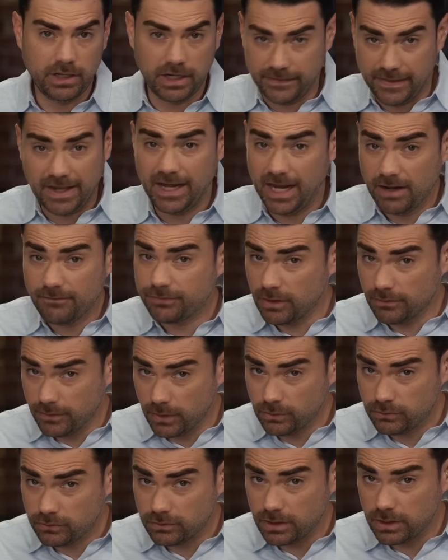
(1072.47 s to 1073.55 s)
And that handful of
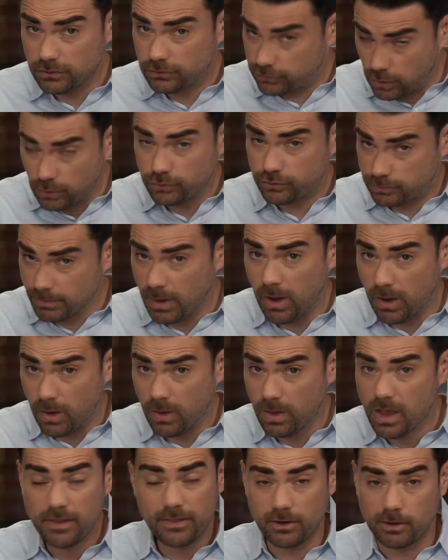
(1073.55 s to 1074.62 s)
votes is so
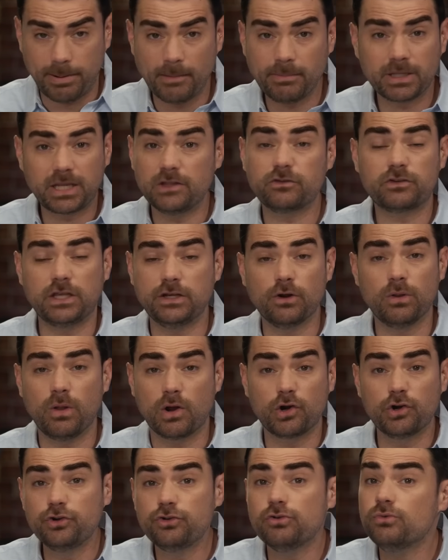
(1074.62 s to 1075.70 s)
small that Republicans can no
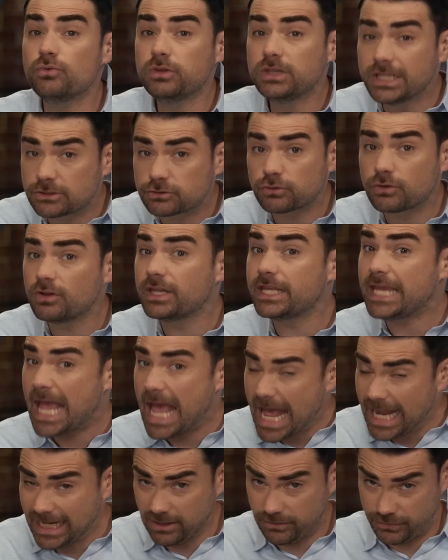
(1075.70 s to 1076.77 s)
longer do literally
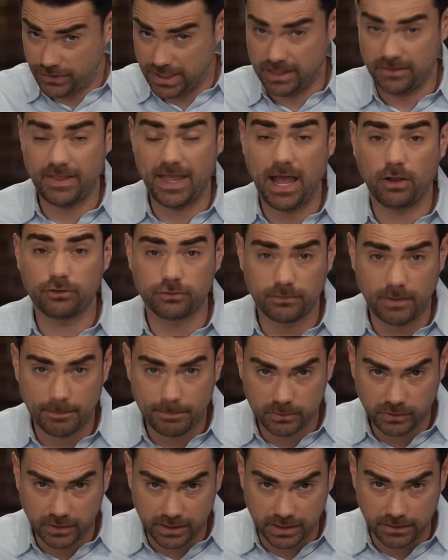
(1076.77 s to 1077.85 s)
anything in the House of
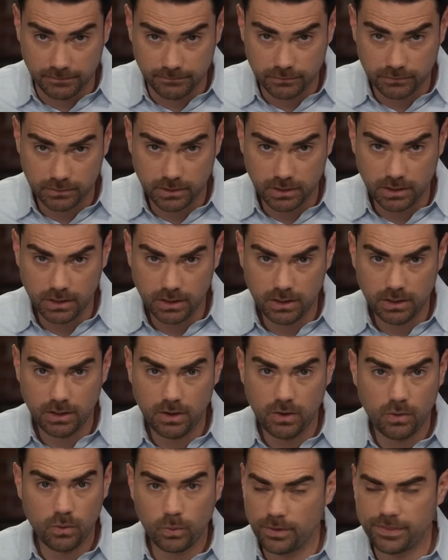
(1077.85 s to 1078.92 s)
Representatives
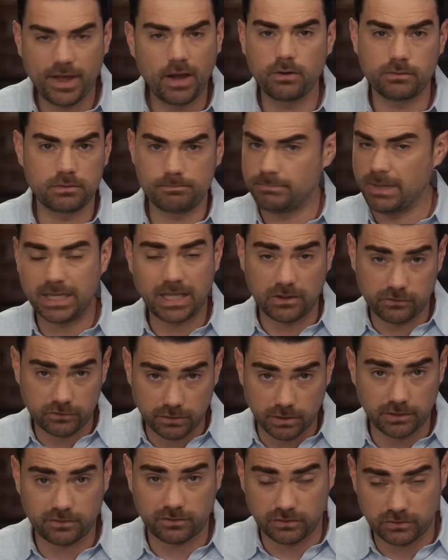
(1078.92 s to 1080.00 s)
without making
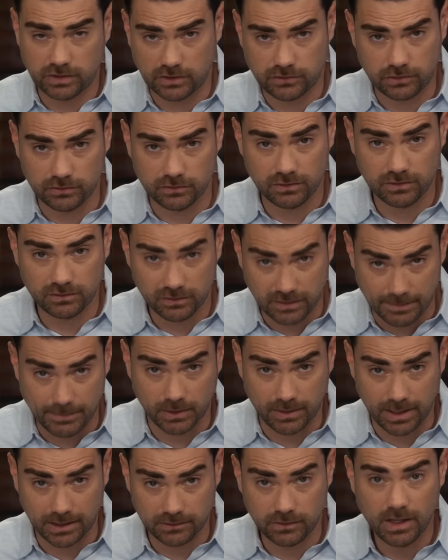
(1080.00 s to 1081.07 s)
serious concessions to
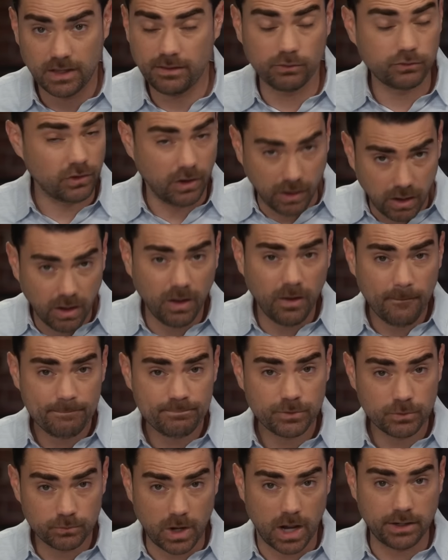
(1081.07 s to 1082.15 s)
Democrats. That was all
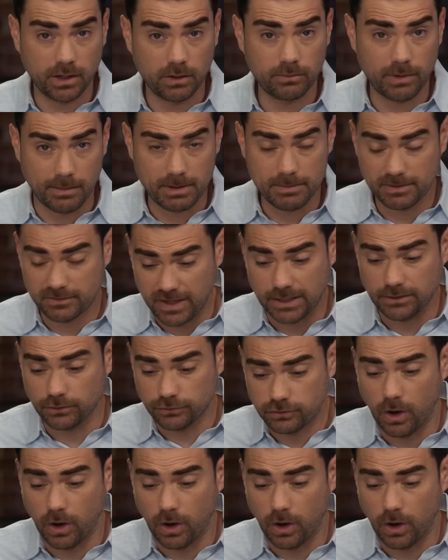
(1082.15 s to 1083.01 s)
Ronna Romney McDaniel.